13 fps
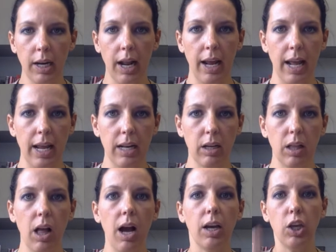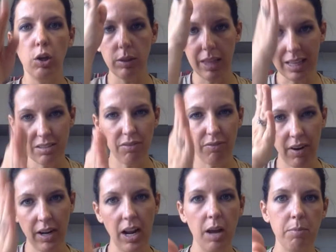at 8 o'clock, that's a
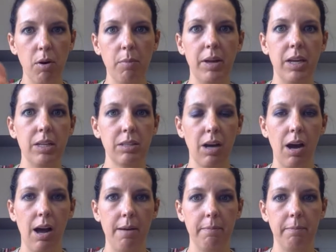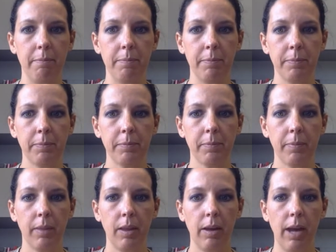finite moment in time.
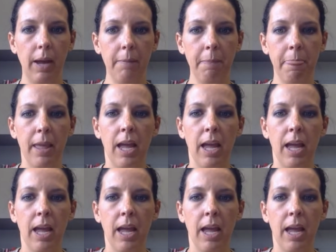Okay?